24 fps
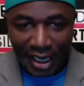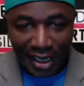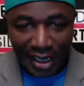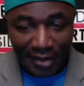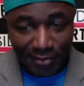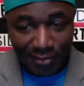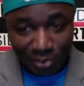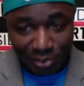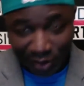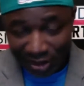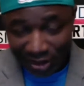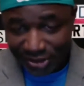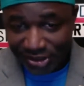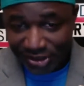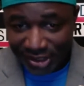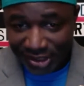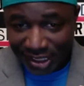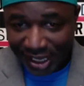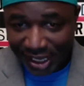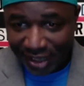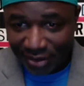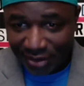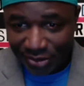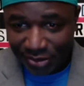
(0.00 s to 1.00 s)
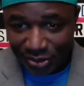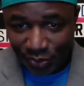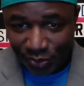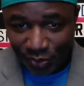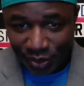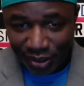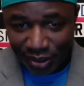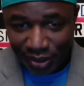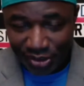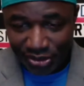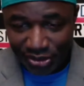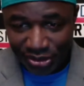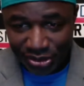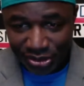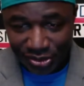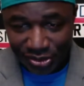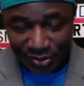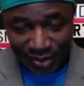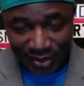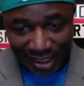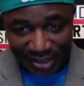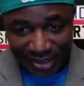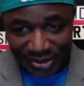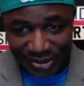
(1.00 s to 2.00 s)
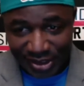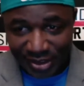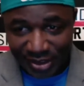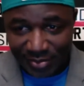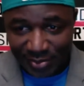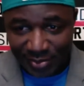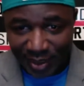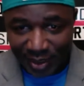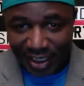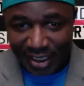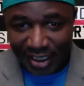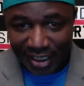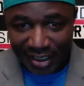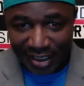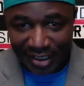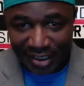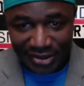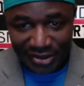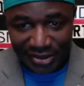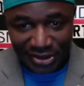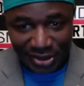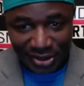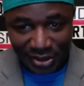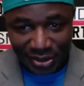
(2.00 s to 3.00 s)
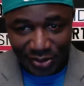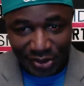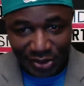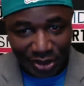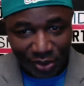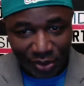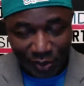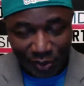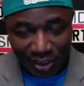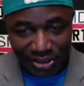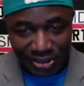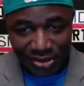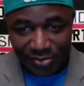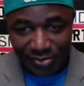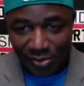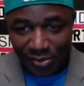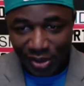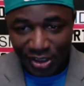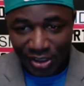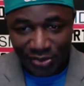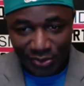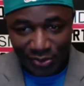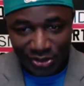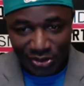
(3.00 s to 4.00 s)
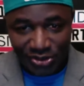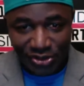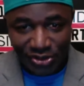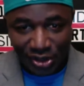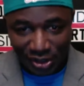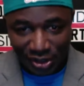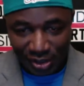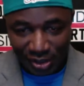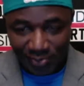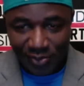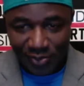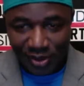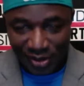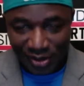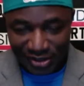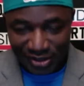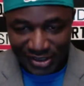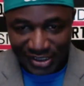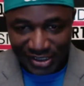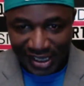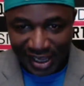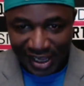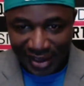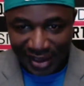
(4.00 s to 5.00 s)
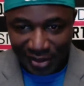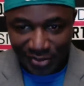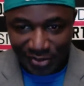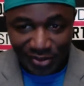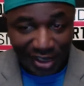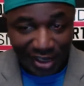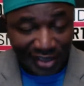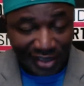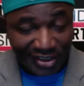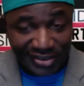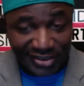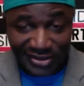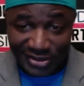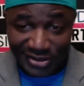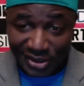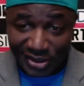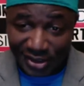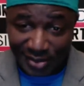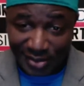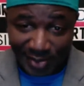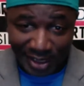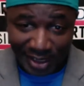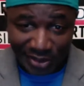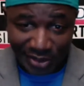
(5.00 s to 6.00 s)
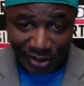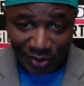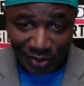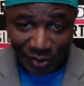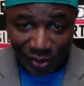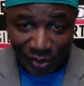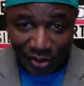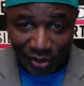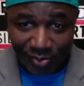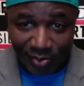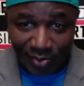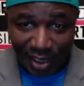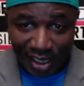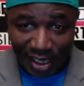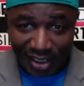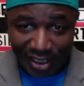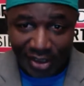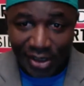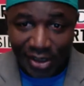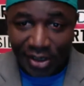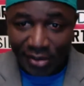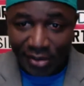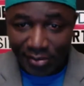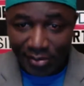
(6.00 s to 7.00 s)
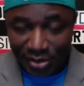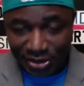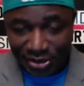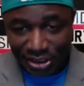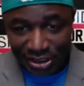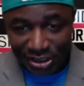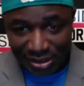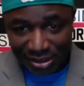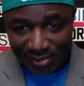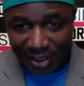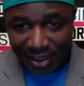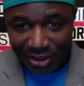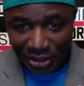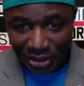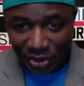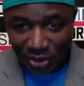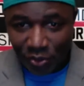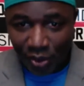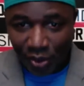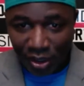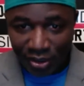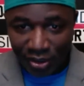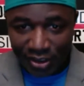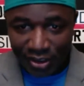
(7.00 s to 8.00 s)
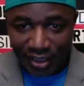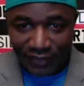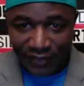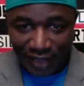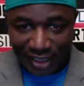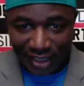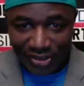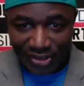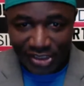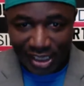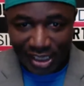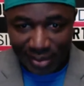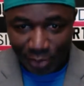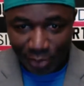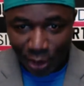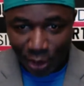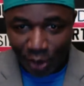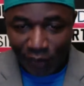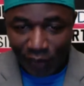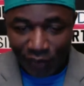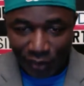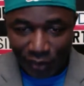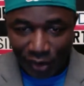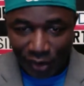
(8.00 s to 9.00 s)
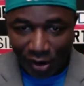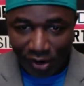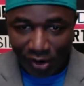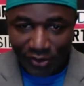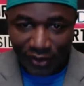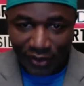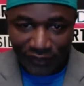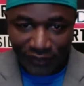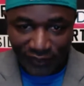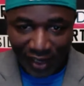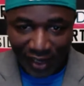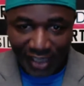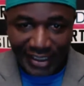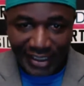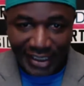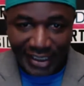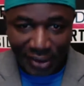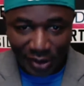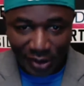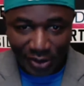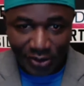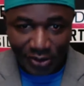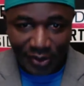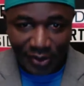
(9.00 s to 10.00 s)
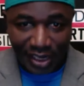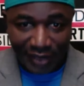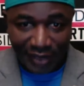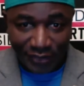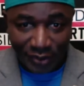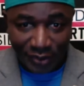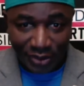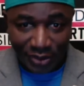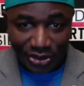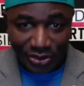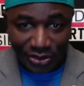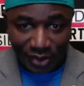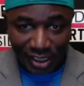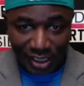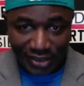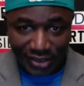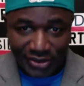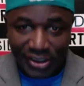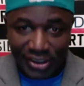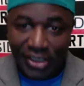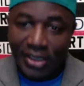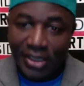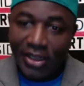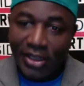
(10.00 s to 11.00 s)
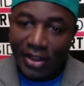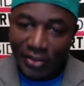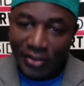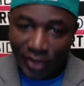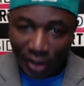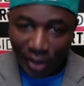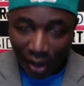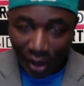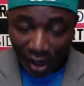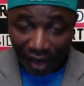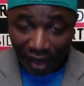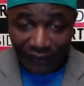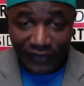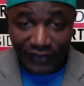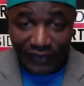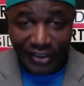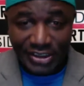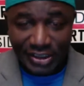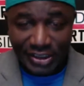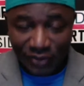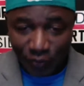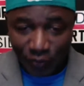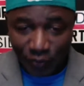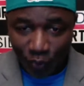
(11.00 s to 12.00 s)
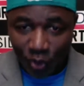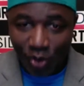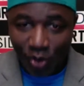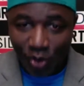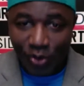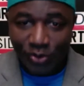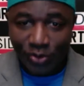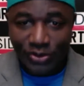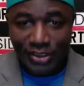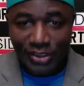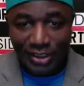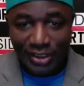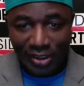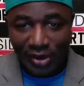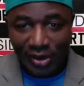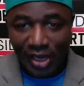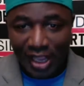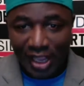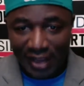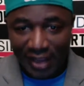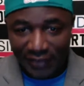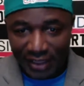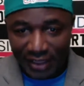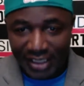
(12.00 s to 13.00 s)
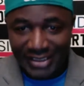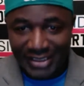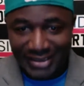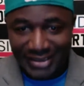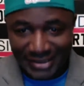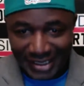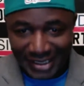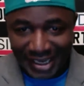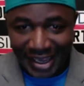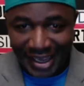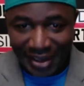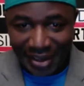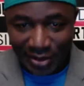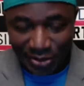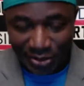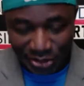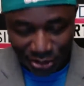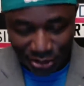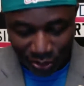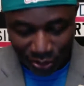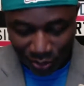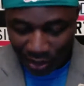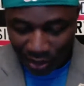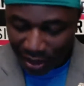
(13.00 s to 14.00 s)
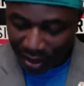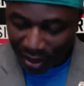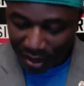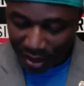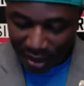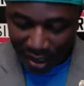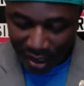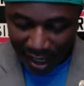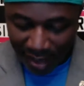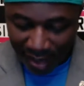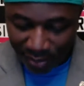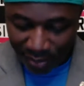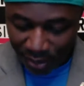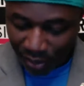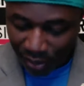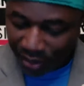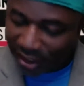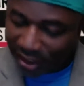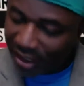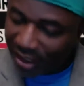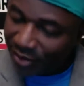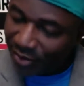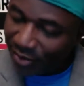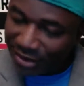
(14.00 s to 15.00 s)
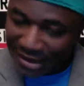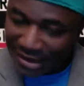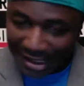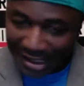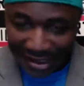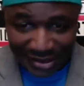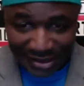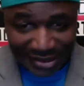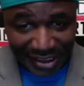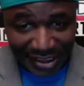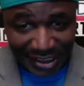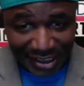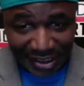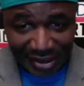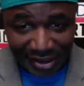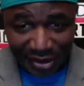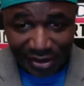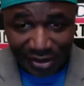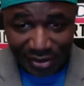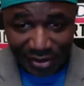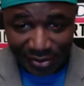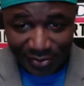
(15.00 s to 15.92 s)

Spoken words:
plunge Seattle to 1-2. And that's going to be, the question marks will start up there in Seattle, not necessarily about the quarterback, but just about the quality of that team overall. And they're finally going to have to address the offensive woes that they're having in Seattle. So I'm going ahead with Tennessee here.